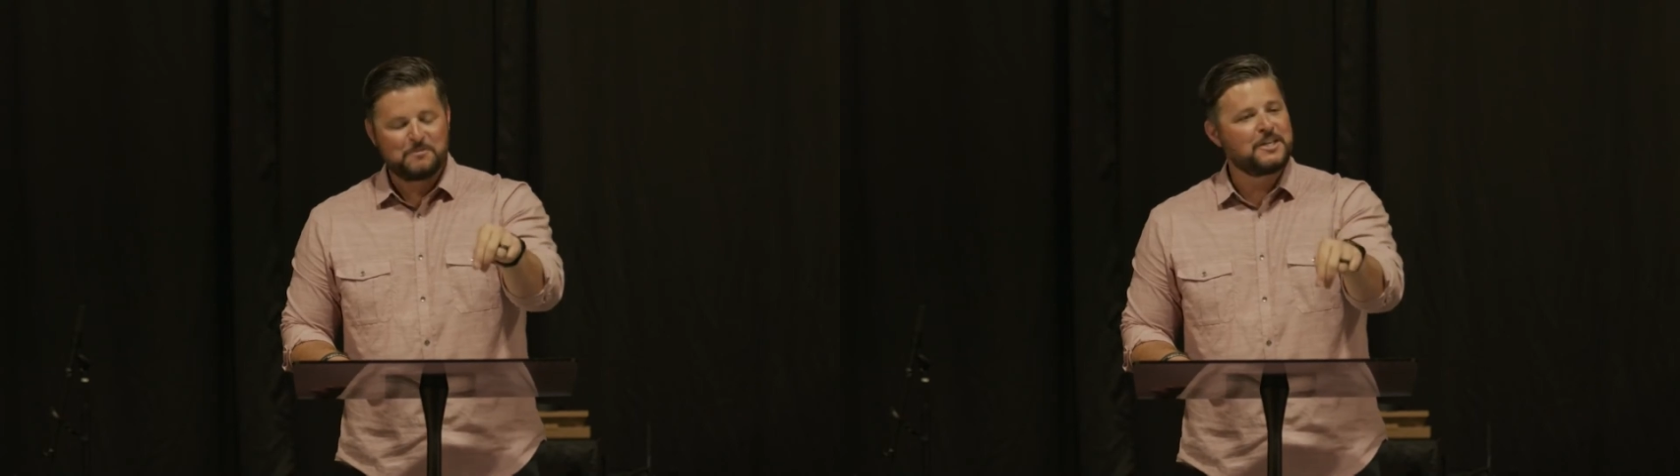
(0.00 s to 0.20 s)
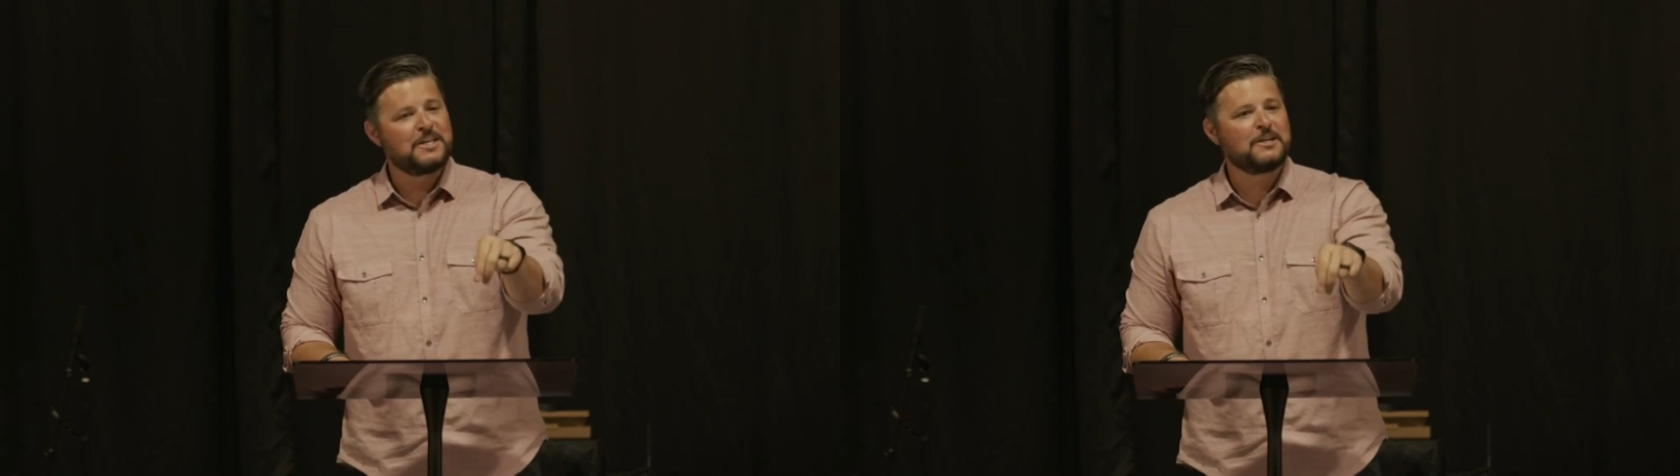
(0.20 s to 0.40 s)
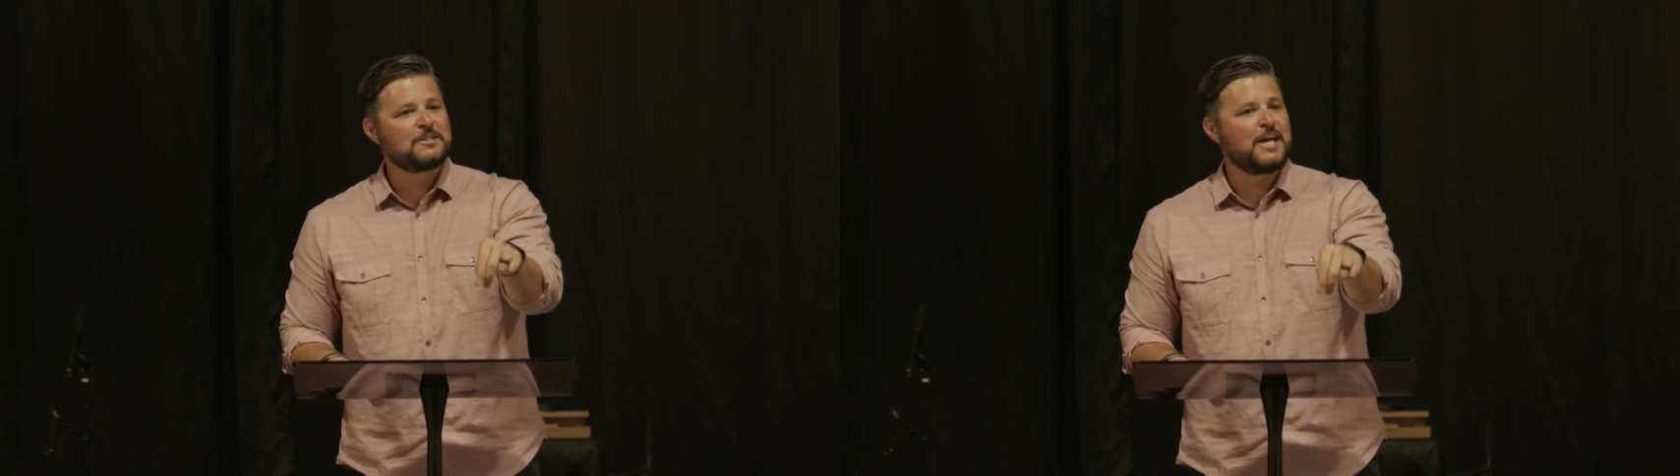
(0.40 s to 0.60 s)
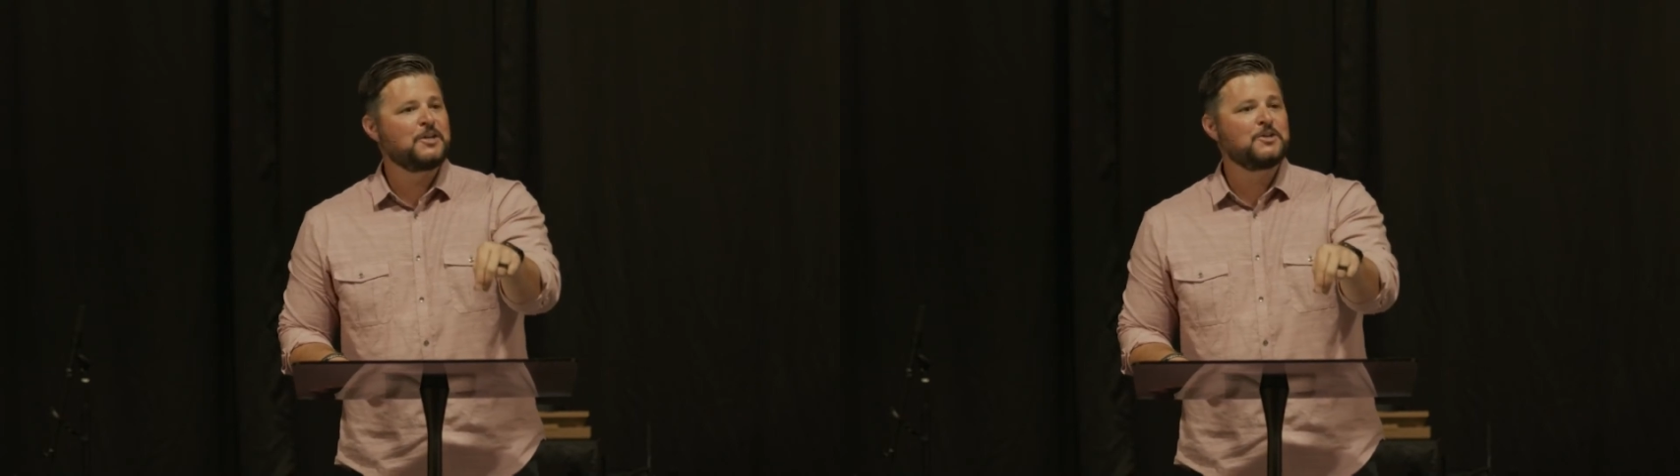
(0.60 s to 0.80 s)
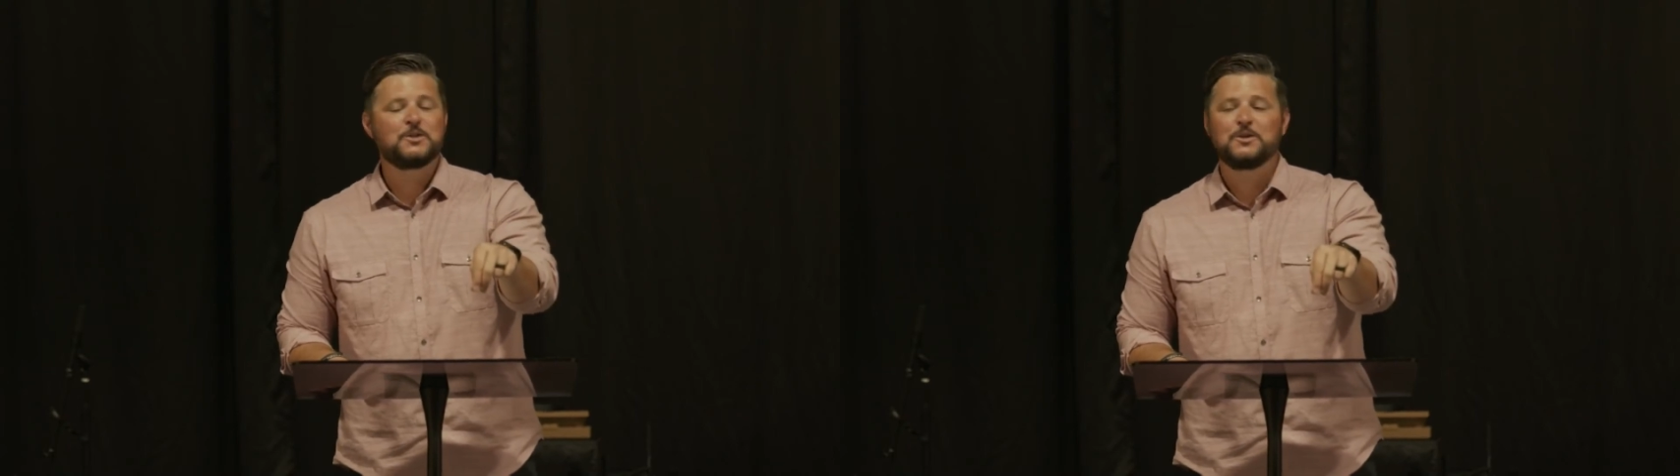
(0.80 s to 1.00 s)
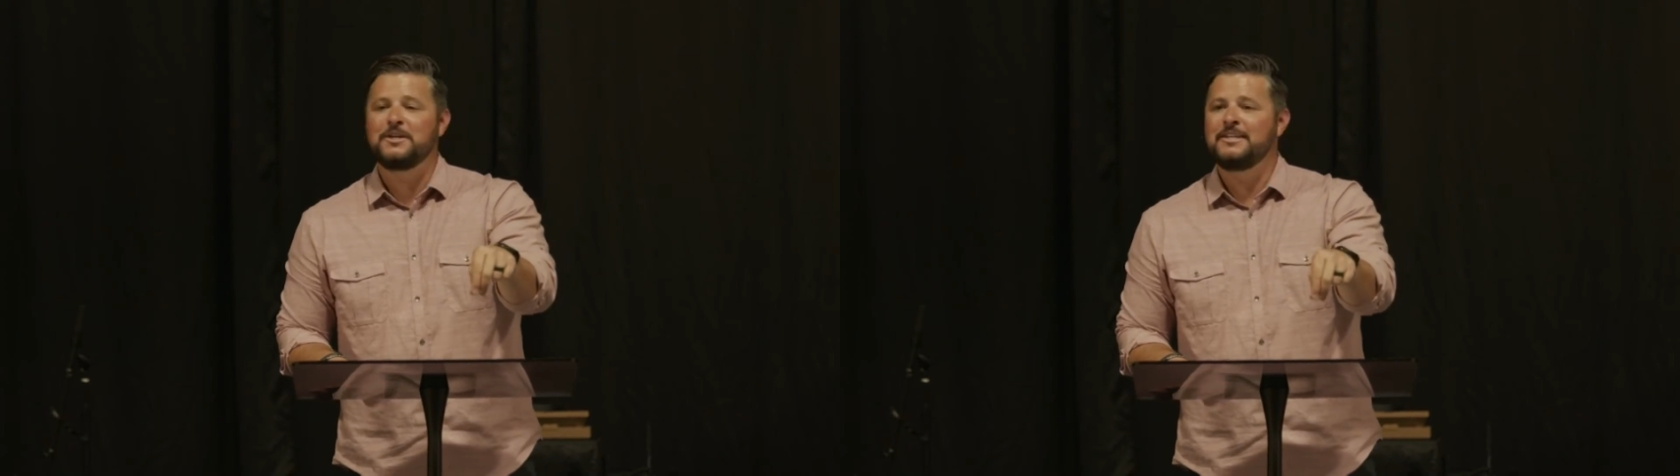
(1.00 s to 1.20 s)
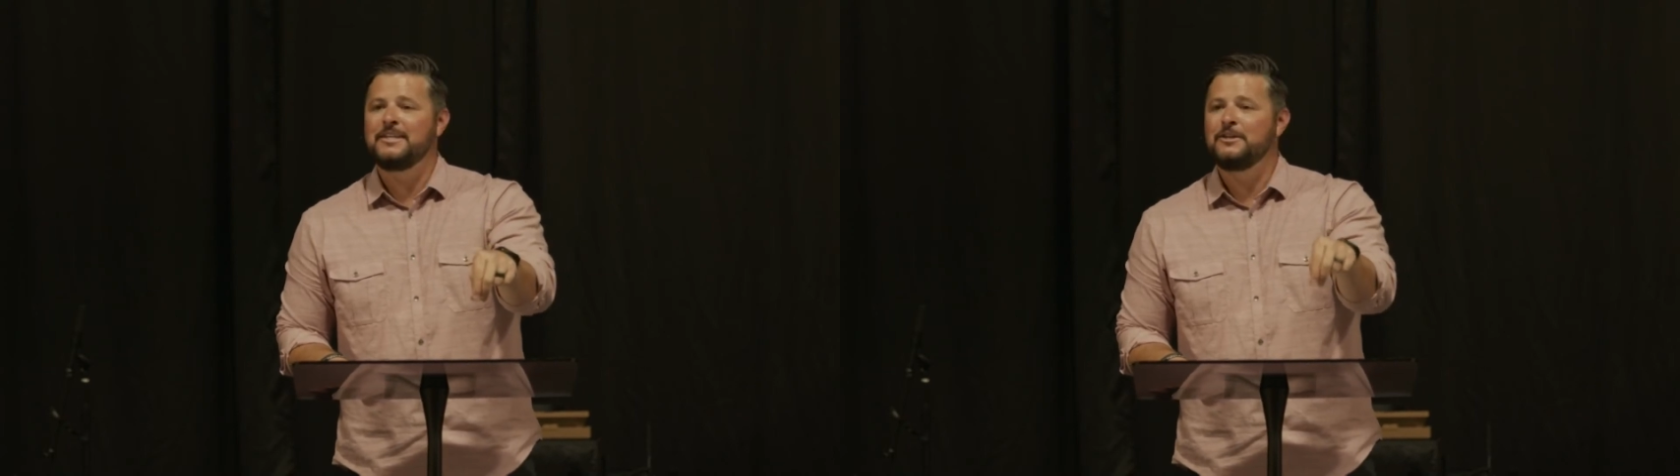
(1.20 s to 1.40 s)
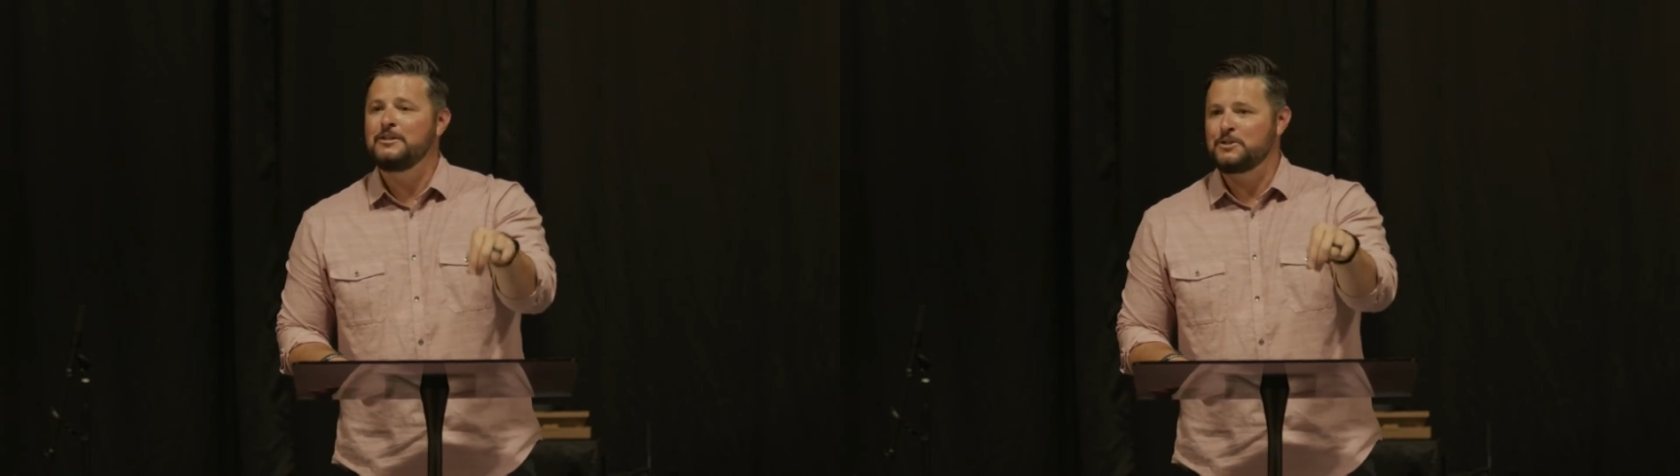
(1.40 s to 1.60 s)
Well, then here's how you do it
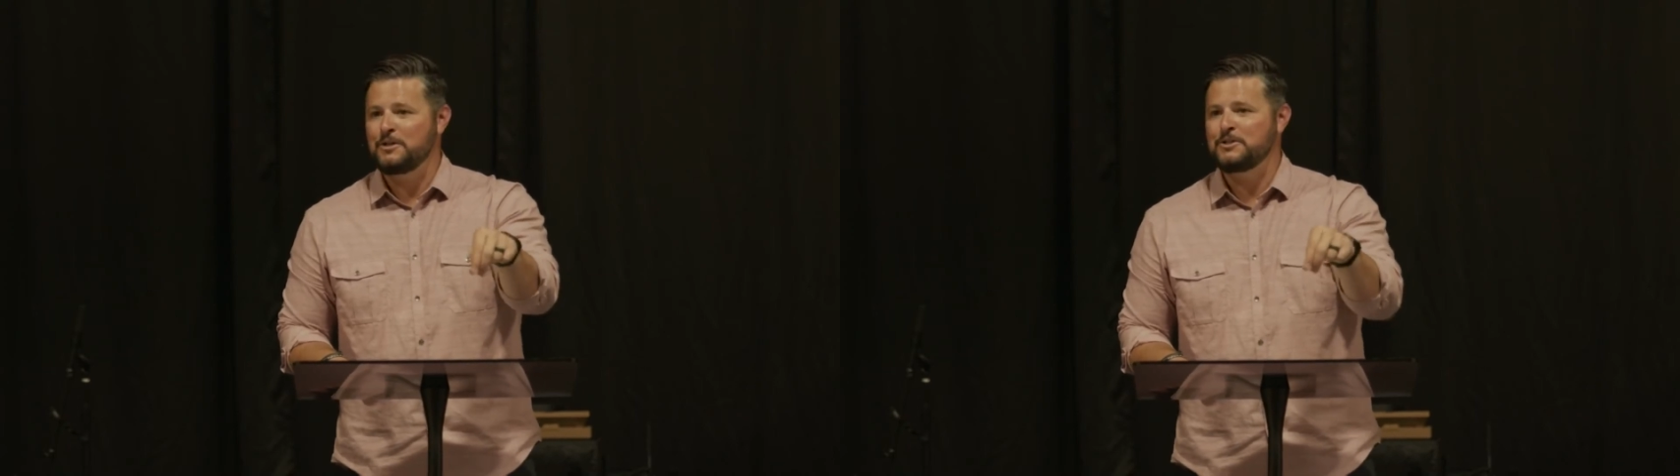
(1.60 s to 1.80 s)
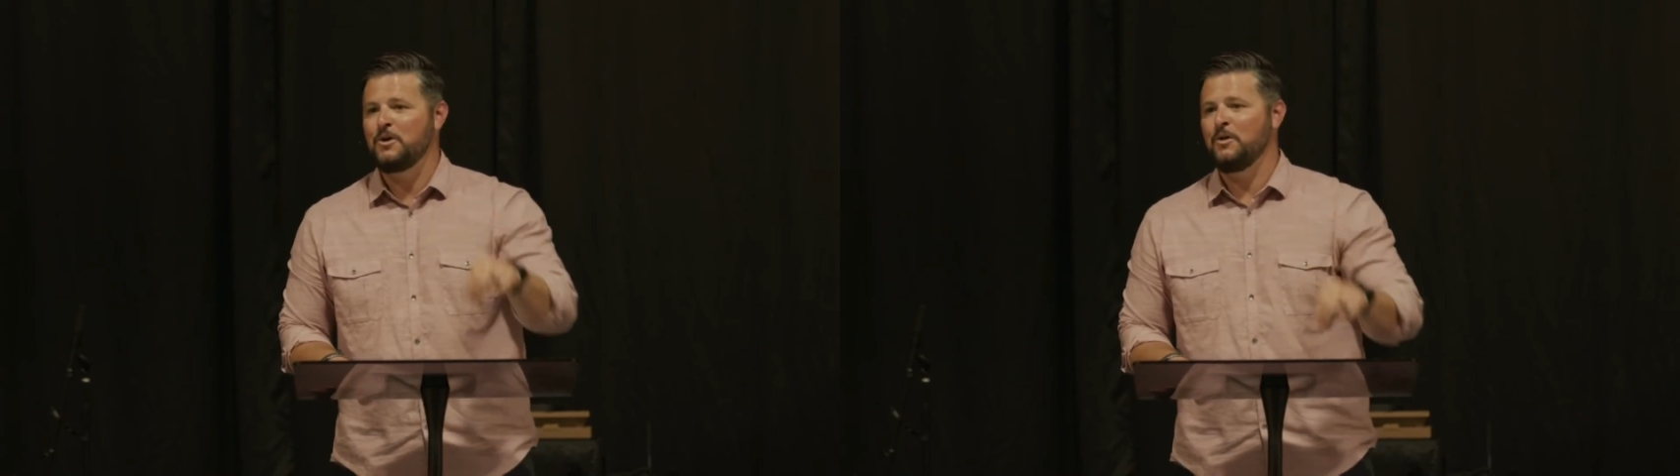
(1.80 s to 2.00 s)
trust